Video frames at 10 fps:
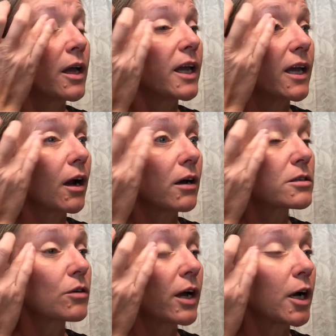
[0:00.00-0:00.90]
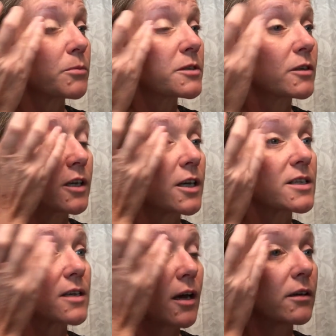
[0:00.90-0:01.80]
It also helps
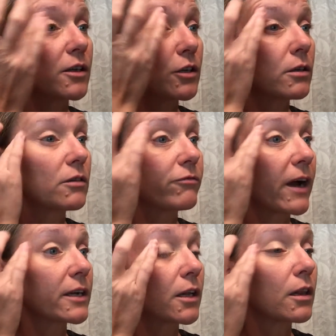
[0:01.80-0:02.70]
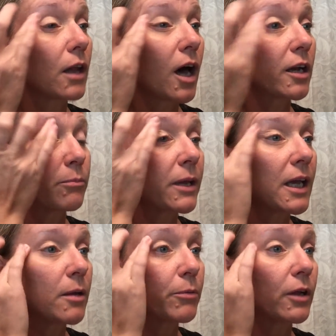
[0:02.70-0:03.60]
because I find a lot of
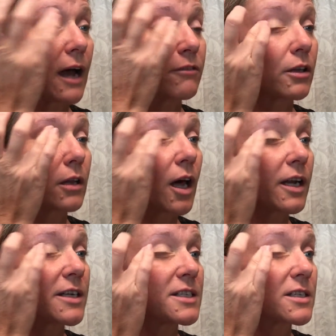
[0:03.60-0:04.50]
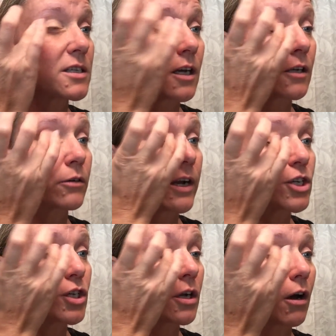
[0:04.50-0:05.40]
people have a lot of
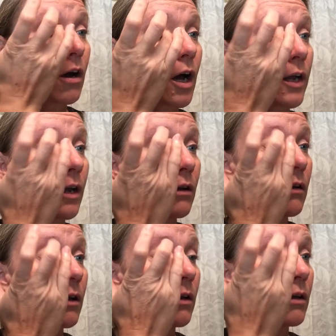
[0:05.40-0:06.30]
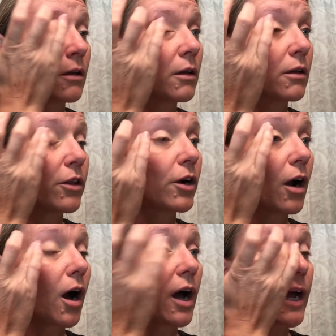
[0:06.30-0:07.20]
discoloration on their
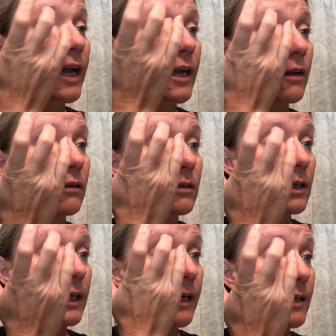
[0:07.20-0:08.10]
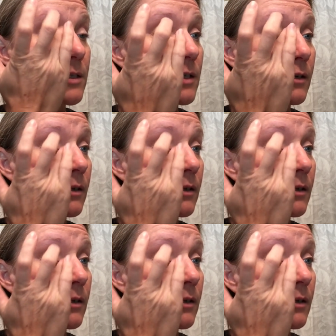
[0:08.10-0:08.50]
eyelids.